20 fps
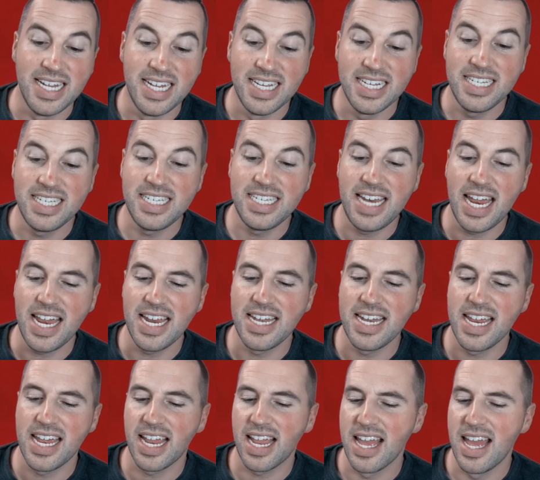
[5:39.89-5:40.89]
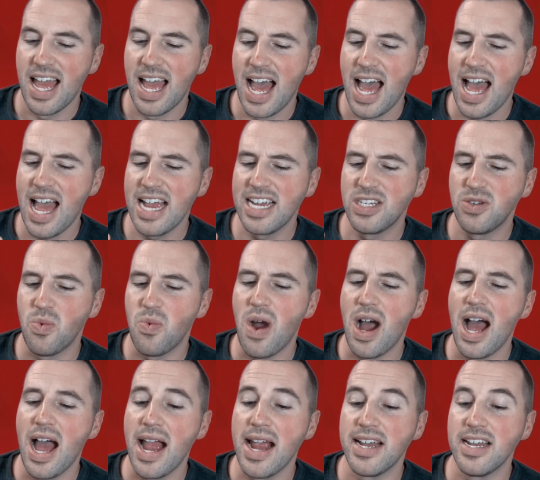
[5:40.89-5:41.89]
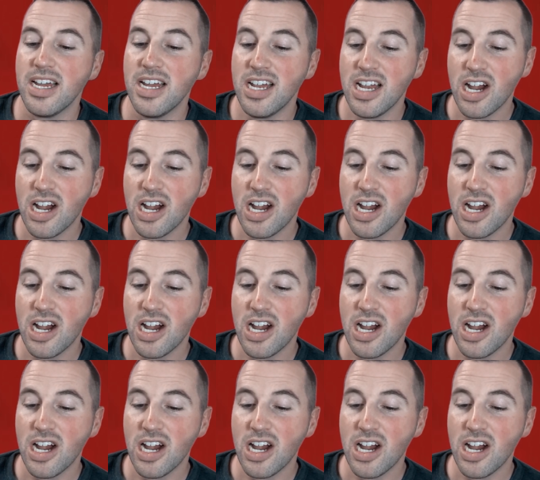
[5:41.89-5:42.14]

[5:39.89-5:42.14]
standing, eyes wide,